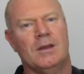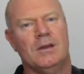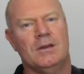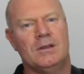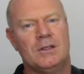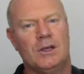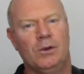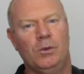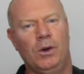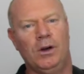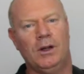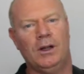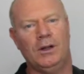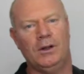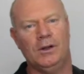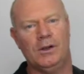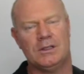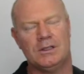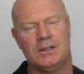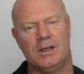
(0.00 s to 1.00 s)
So what I'll
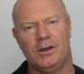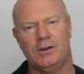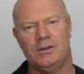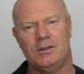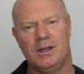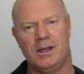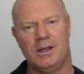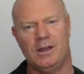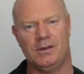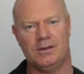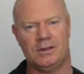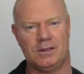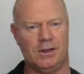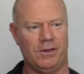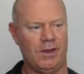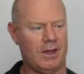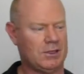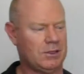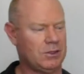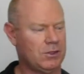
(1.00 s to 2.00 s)
also do, so
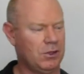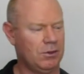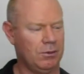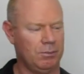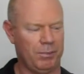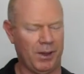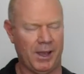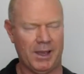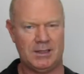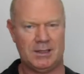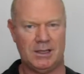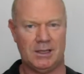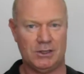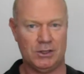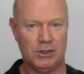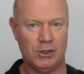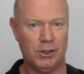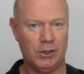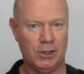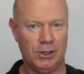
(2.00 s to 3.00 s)
that's basic
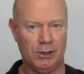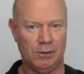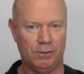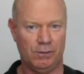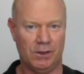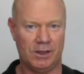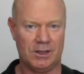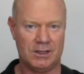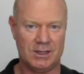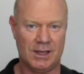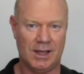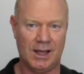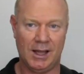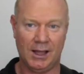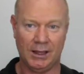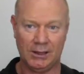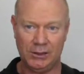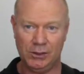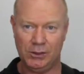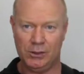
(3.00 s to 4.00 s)
tuning of the
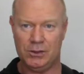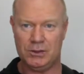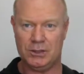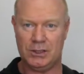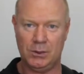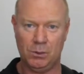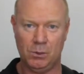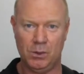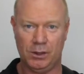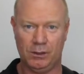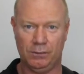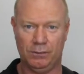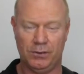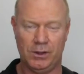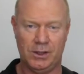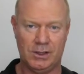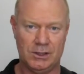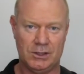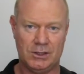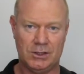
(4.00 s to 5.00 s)
guitar using one of
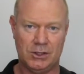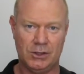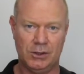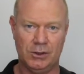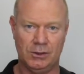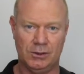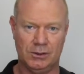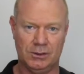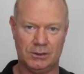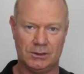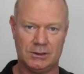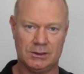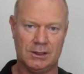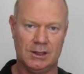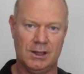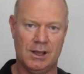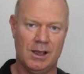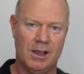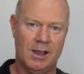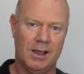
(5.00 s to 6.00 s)
these tuners.
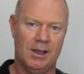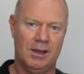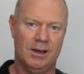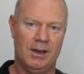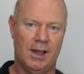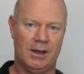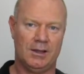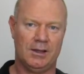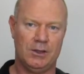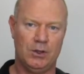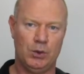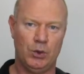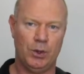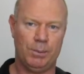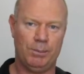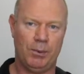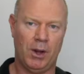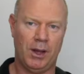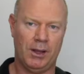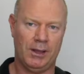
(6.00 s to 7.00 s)
Now to do
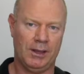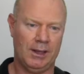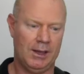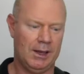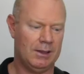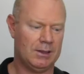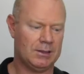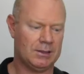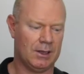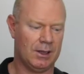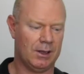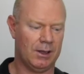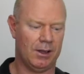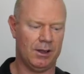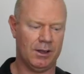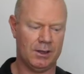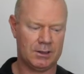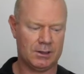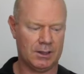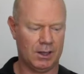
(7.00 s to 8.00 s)
it by ear, there's
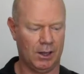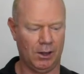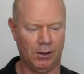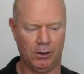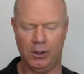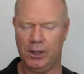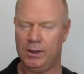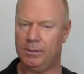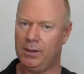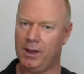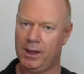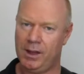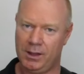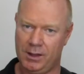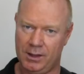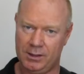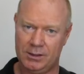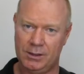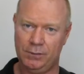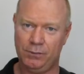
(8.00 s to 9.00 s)
a whole heap,
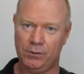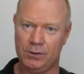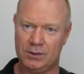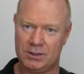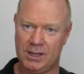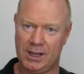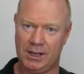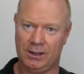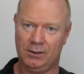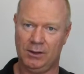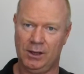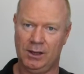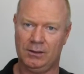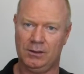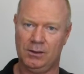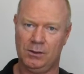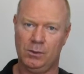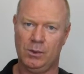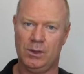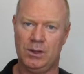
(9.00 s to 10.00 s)
a different technique
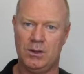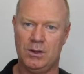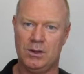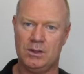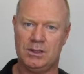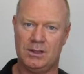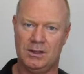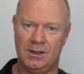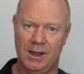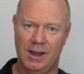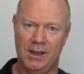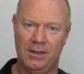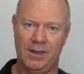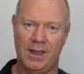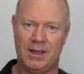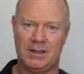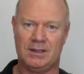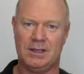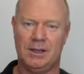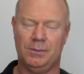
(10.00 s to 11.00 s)
that we use, and
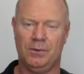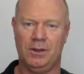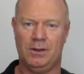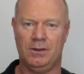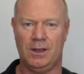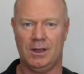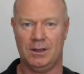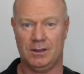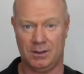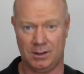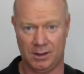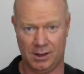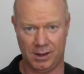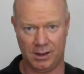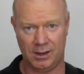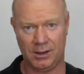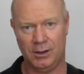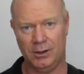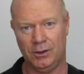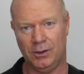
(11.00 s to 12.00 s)
that's something that,
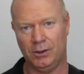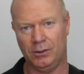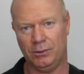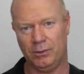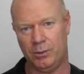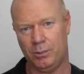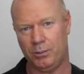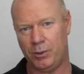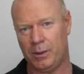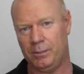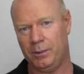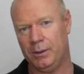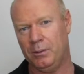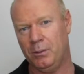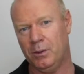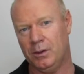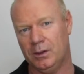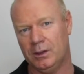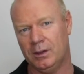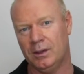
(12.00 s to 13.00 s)
you know, you probably
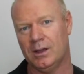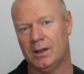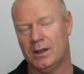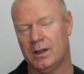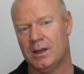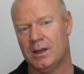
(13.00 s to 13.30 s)
want to